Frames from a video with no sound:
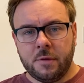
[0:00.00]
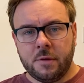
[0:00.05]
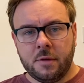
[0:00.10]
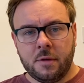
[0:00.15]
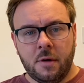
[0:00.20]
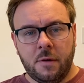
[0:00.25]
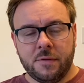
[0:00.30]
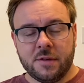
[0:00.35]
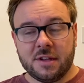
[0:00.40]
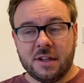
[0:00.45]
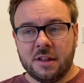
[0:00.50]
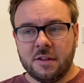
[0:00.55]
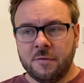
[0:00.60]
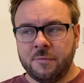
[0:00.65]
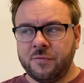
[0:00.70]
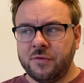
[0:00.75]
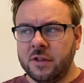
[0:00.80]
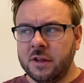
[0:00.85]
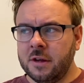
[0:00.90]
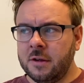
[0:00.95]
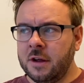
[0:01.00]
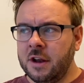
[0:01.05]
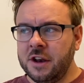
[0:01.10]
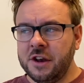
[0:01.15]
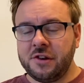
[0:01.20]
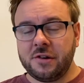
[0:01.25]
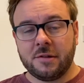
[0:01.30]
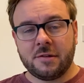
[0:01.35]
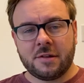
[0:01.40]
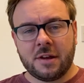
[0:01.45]
Obviously the
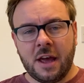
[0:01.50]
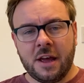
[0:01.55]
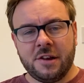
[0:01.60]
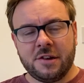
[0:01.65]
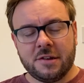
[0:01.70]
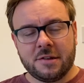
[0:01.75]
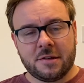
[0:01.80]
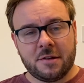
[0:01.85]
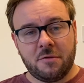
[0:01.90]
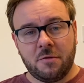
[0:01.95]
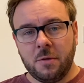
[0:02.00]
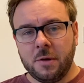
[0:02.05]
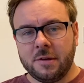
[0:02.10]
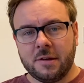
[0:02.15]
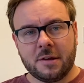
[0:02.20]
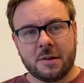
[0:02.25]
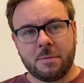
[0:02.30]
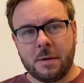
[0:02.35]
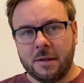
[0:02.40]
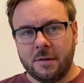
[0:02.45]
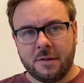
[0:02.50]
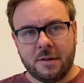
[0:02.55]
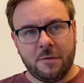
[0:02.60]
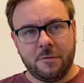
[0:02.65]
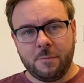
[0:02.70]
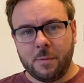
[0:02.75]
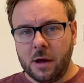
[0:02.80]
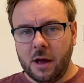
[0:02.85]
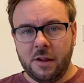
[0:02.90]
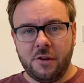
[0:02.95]
initial stages are always expensive,
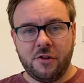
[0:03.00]
buying